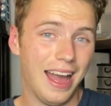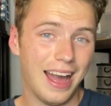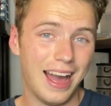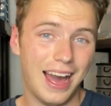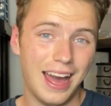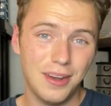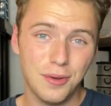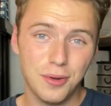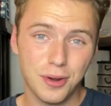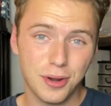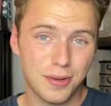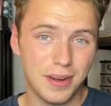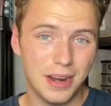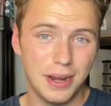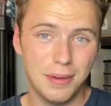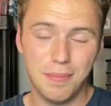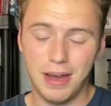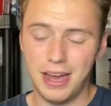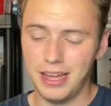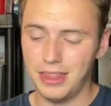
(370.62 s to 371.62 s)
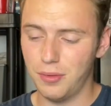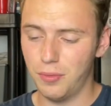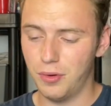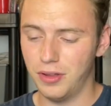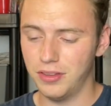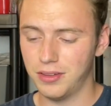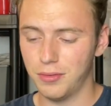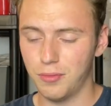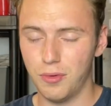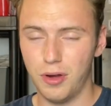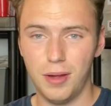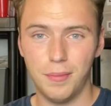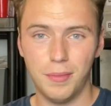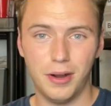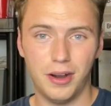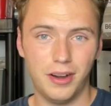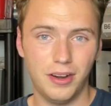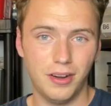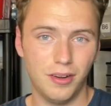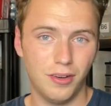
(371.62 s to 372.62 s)
Kind of regretted buying the ones at
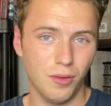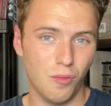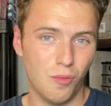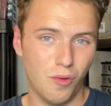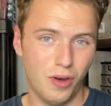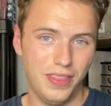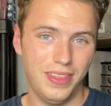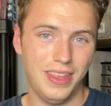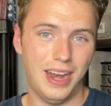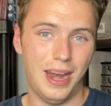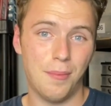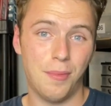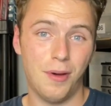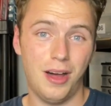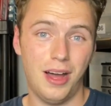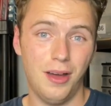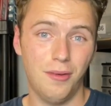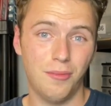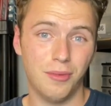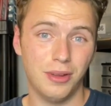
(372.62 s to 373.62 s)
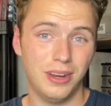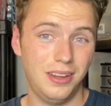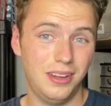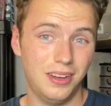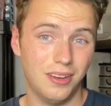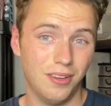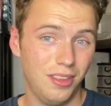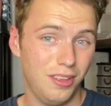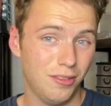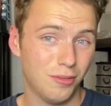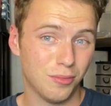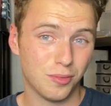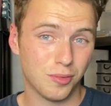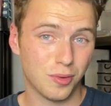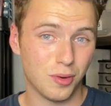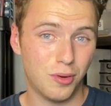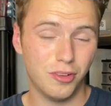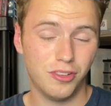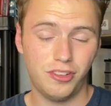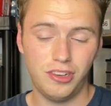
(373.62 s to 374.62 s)
Walmart, or the one that I bought when, you know, these ones
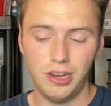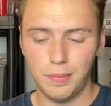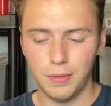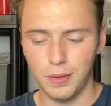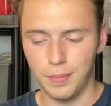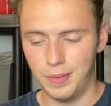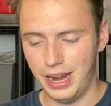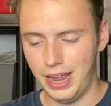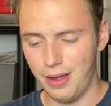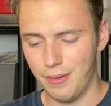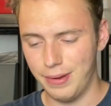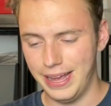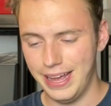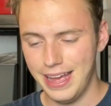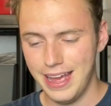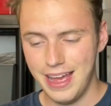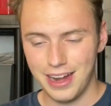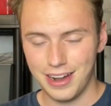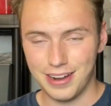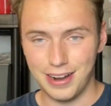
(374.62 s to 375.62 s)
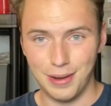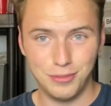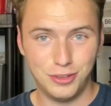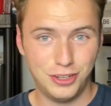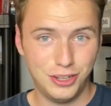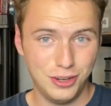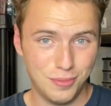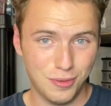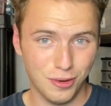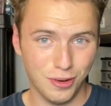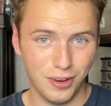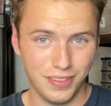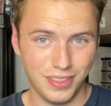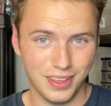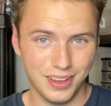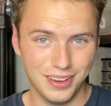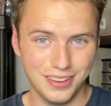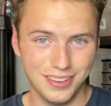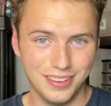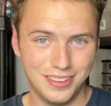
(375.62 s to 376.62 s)
were going cheaper. But anyway, grabbed two more of
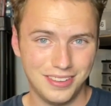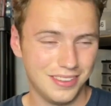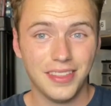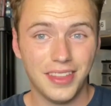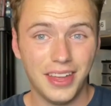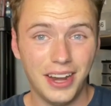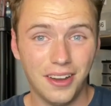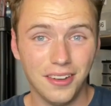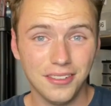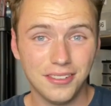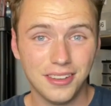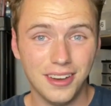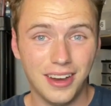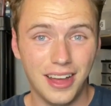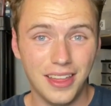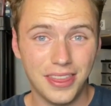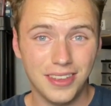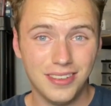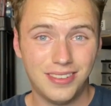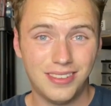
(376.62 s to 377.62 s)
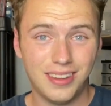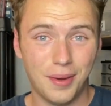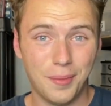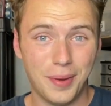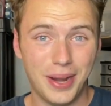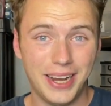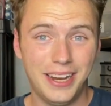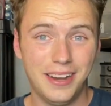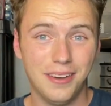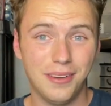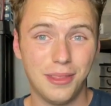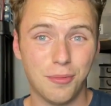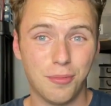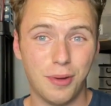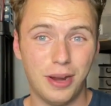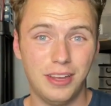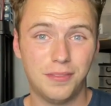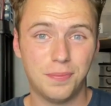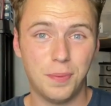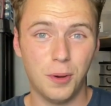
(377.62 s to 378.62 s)
those. Then I also got this set right here, the
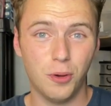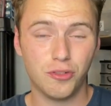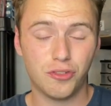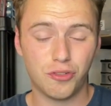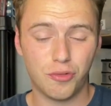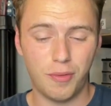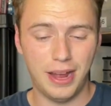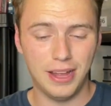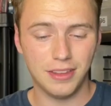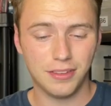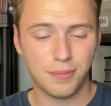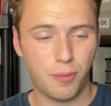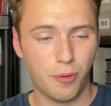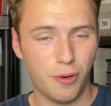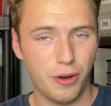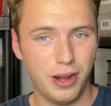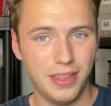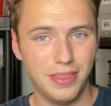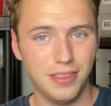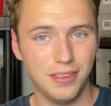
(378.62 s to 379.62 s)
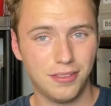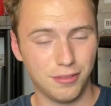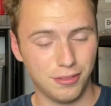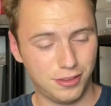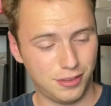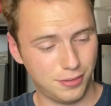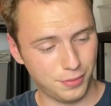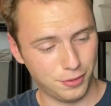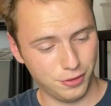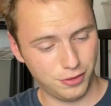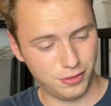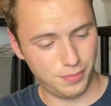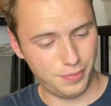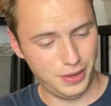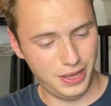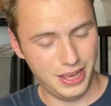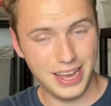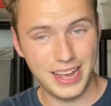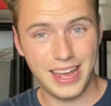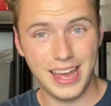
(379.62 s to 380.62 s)
race boat transport, and this was supposed to
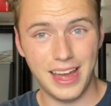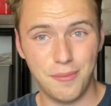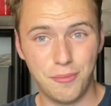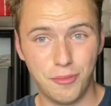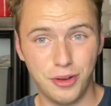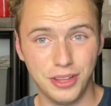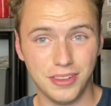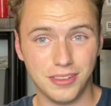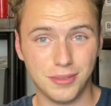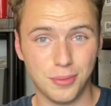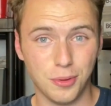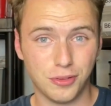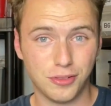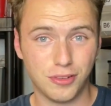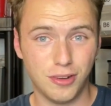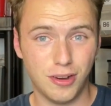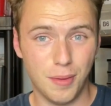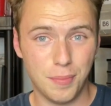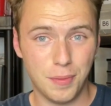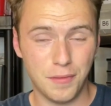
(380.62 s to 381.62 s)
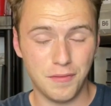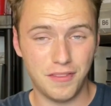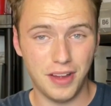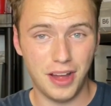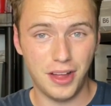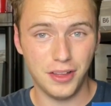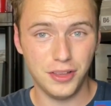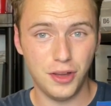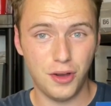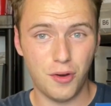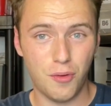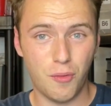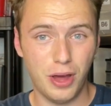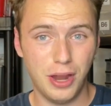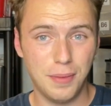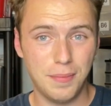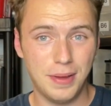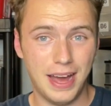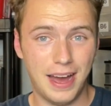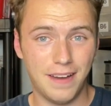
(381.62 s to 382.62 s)
be, again, one that's supposed to go up in value
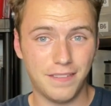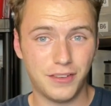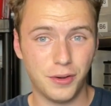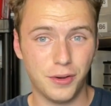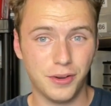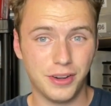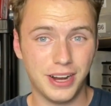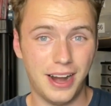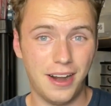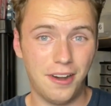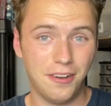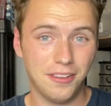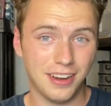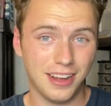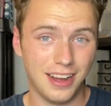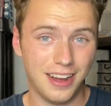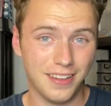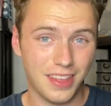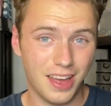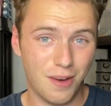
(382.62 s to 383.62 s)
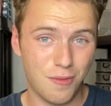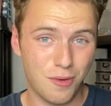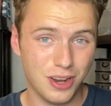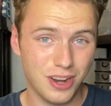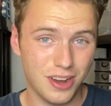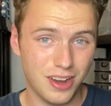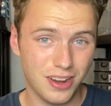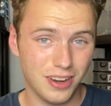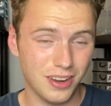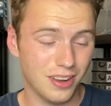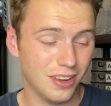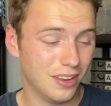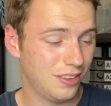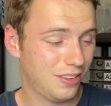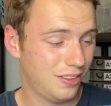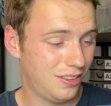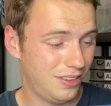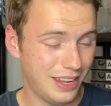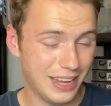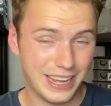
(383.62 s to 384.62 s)
quite a bit after it retires, and I got that one on a
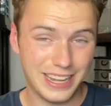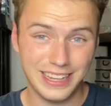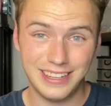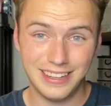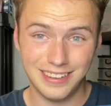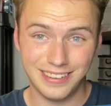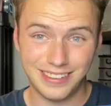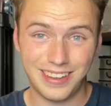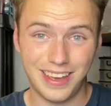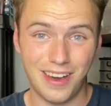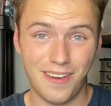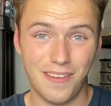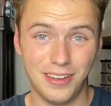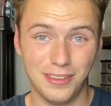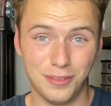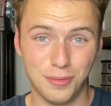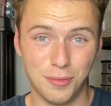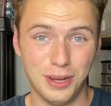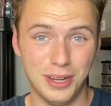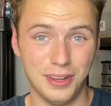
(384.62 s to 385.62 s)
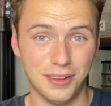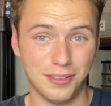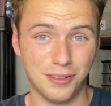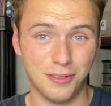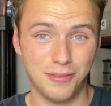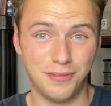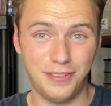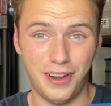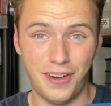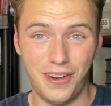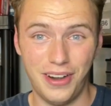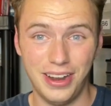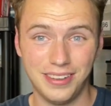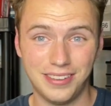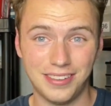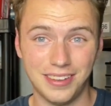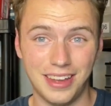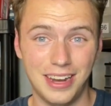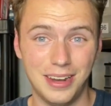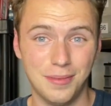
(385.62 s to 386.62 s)
sick discount as well. So very
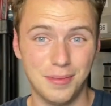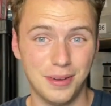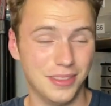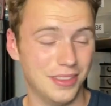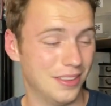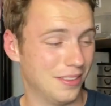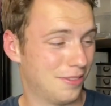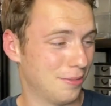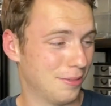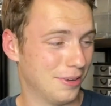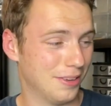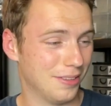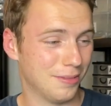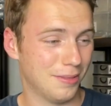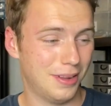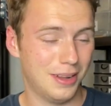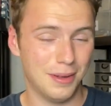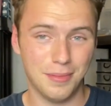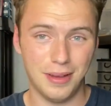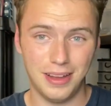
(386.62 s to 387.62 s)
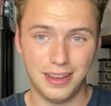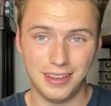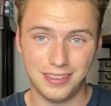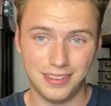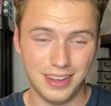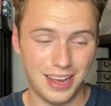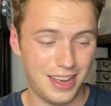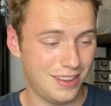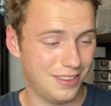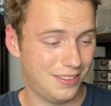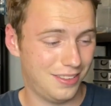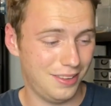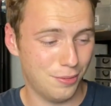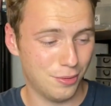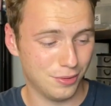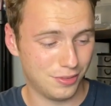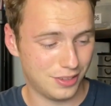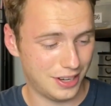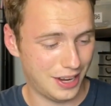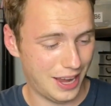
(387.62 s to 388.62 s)
excited about this one as well. I'm excited to see
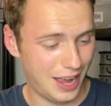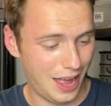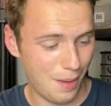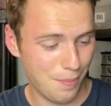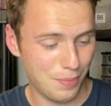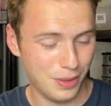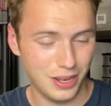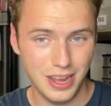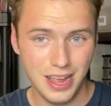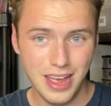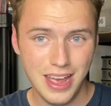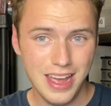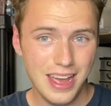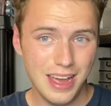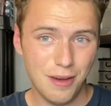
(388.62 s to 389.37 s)
what's going to happen.